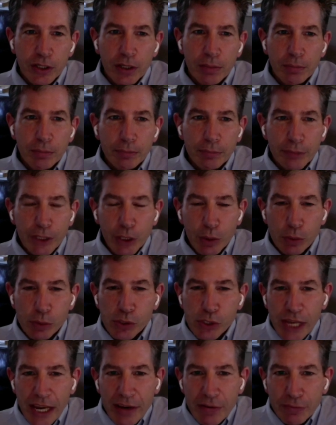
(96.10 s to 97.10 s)
the term, you know,
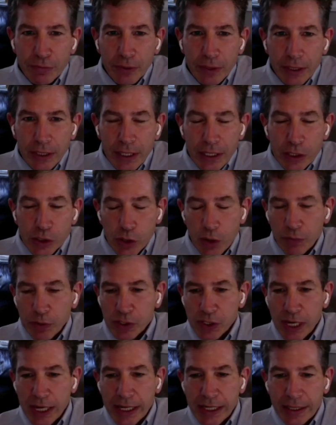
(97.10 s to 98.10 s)
safe. So, if
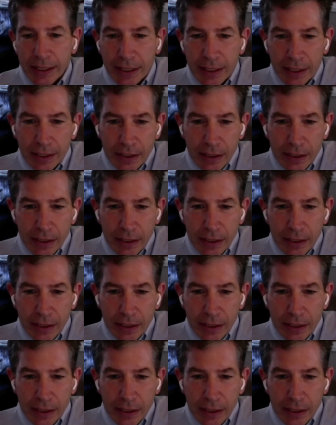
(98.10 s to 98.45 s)
we say,